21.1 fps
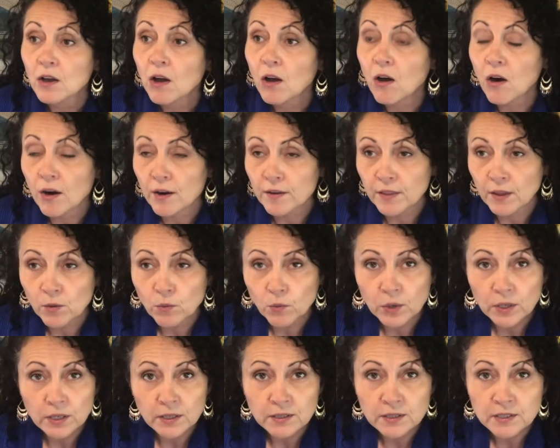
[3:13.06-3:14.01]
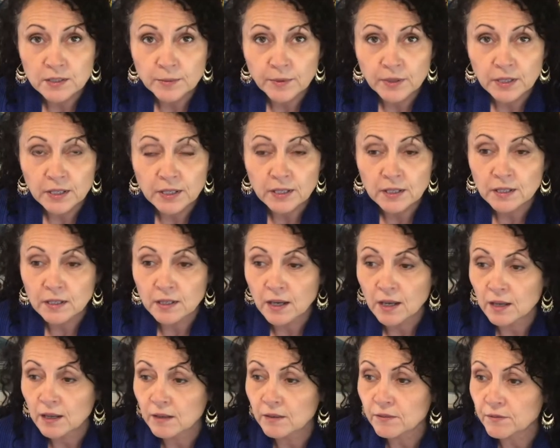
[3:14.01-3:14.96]
are they willing to be
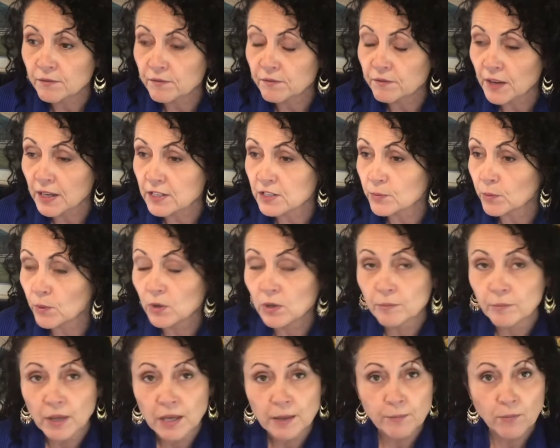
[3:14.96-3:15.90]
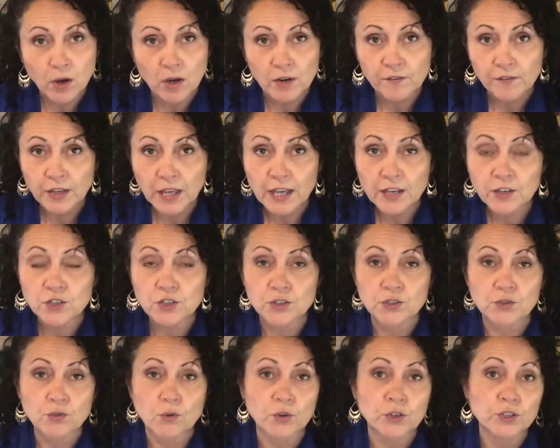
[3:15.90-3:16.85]
flexible and make
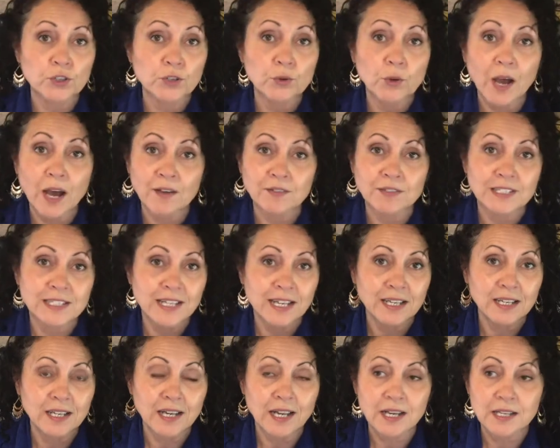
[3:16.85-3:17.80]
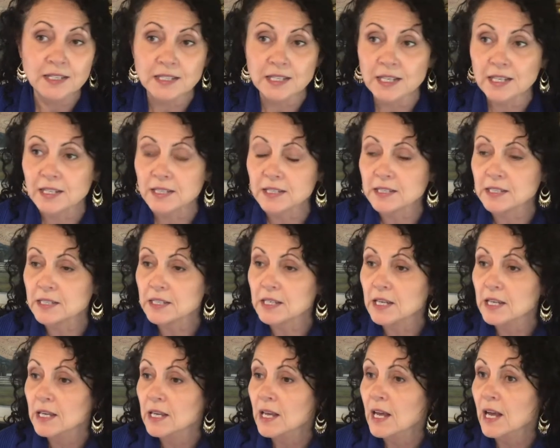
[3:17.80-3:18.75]
modifications, or do you have to take it as is?
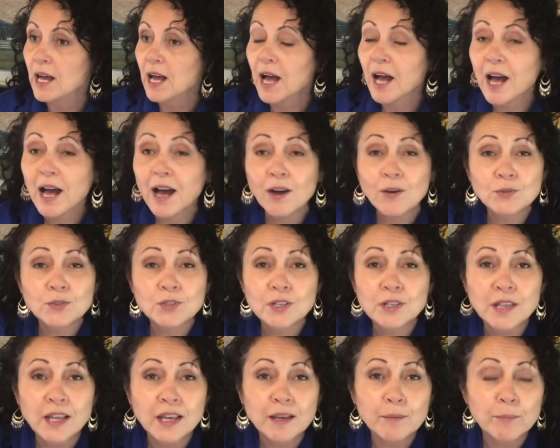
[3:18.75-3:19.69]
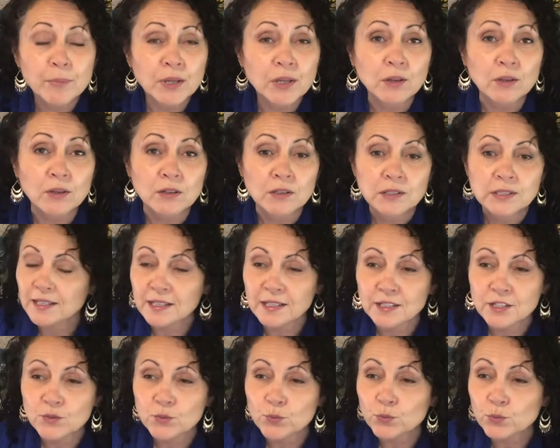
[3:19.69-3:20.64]
How do they bill?
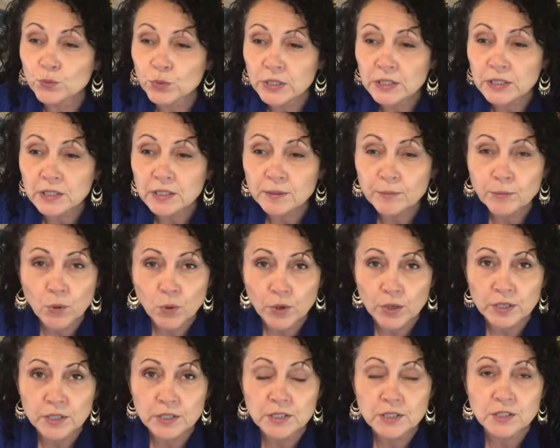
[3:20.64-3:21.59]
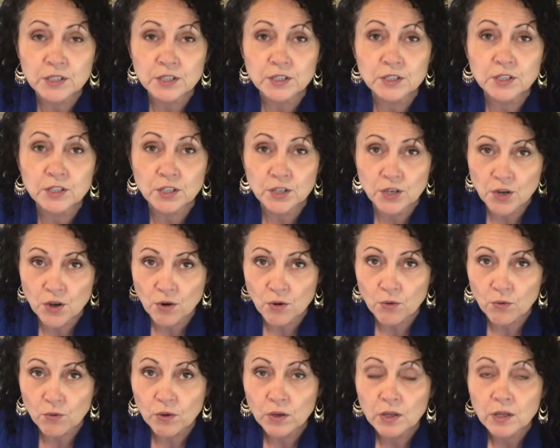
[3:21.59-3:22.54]
It's really important to
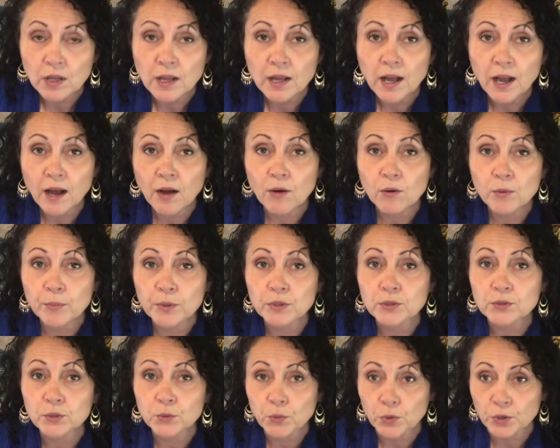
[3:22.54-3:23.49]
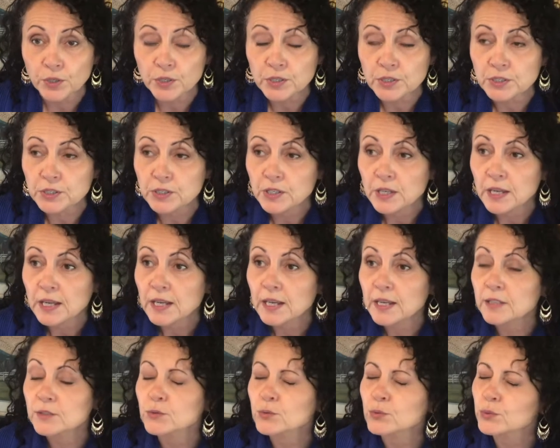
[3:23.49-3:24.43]
know how a builder works.
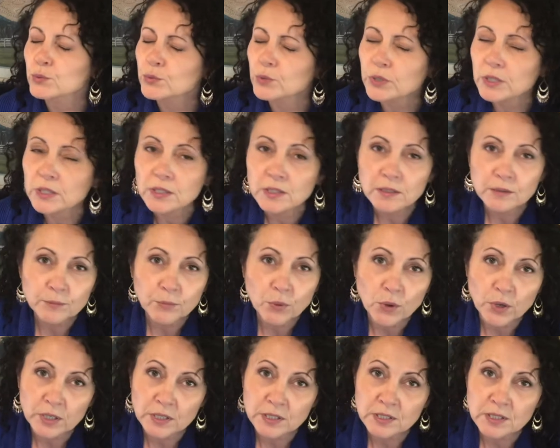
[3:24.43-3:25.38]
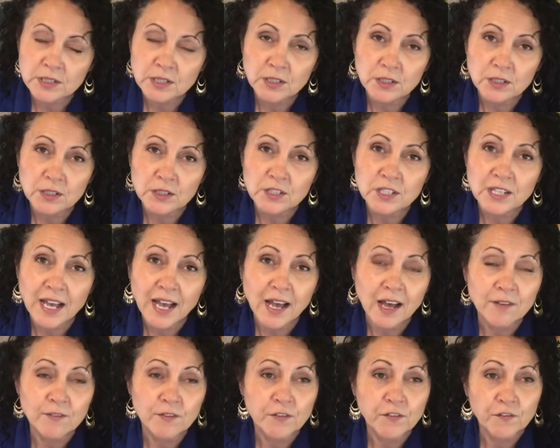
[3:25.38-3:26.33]
It's really important to
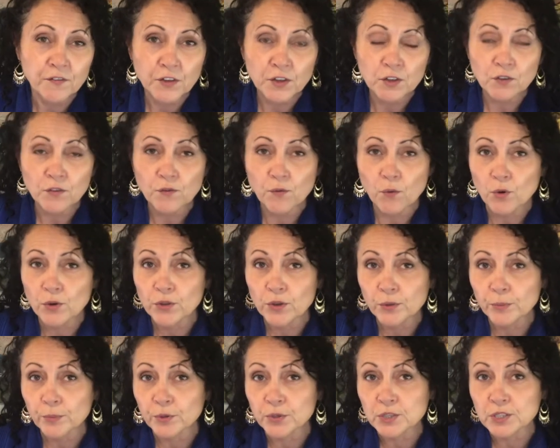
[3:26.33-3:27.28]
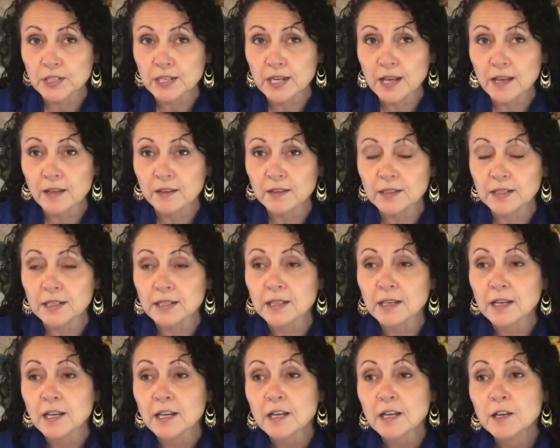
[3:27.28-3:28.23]
have a feel for their personality,
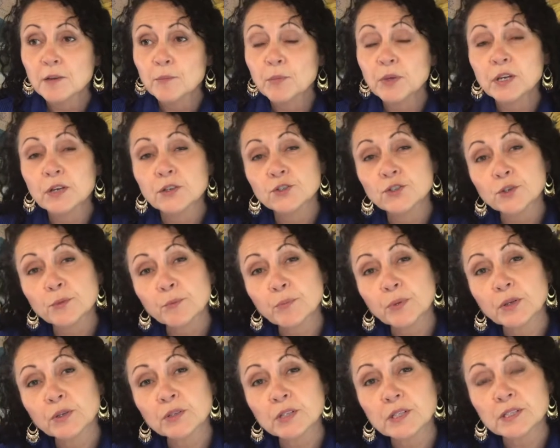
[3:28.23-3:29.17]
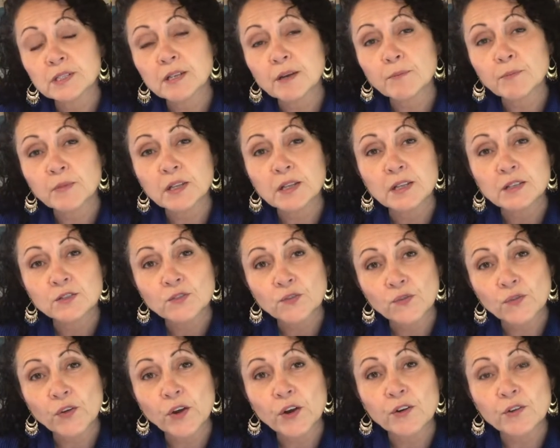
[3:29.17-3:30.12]
because you're building something that's
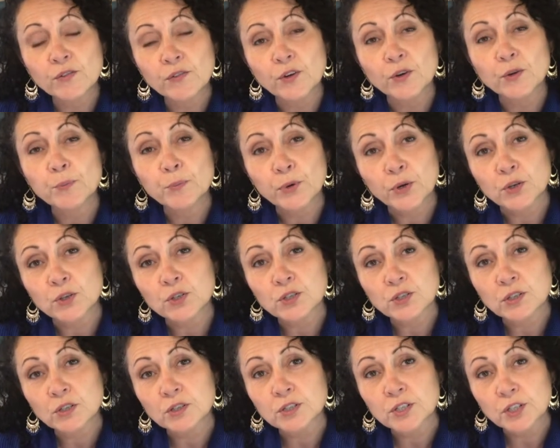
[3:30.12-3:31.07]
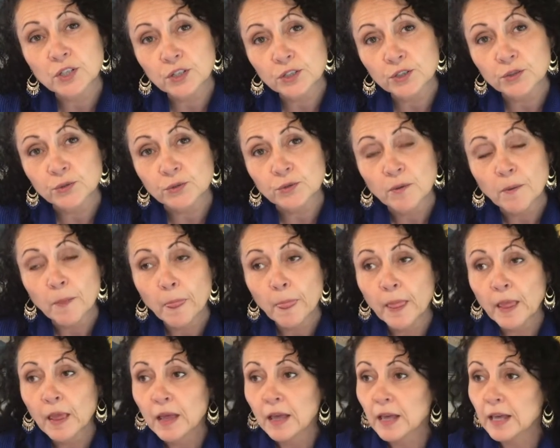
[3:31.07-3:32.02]
very, very personal to you.
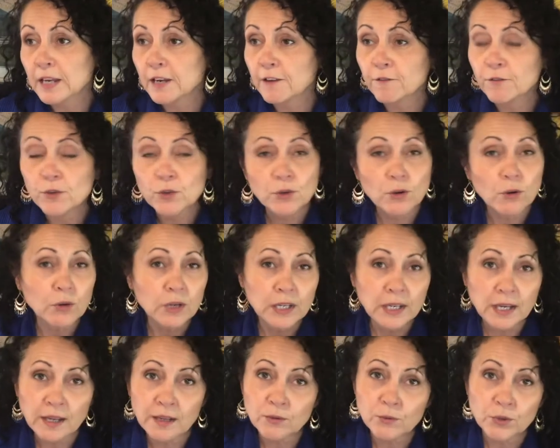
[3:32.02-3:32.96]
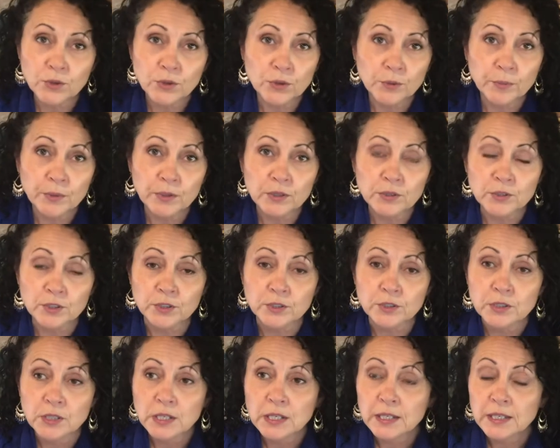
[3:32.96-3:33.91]
And if you don't connect with your builder,
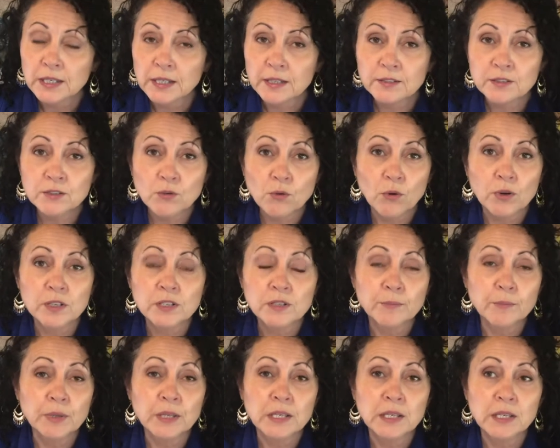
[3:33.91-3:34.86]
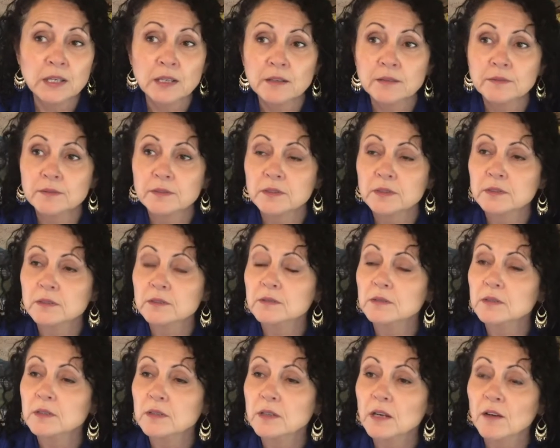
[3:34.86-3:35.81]
it's going to be
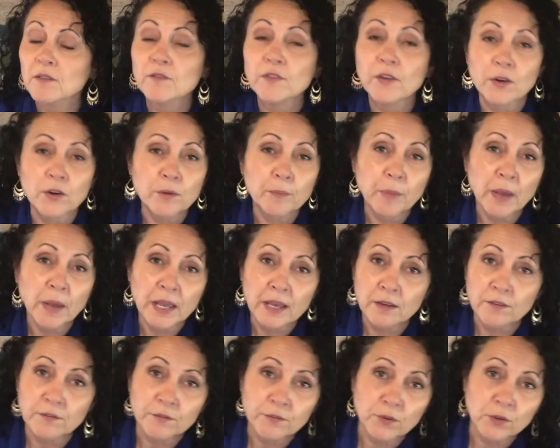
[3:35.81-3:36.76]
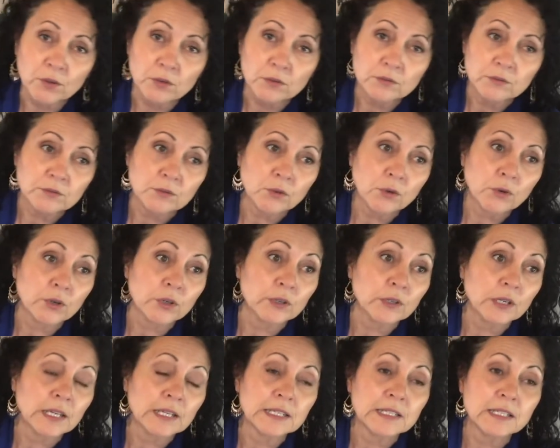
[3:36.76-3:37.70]
a very painful, or
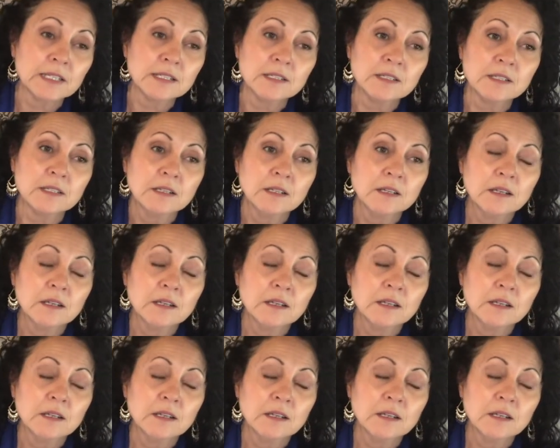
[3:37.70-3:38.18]
at least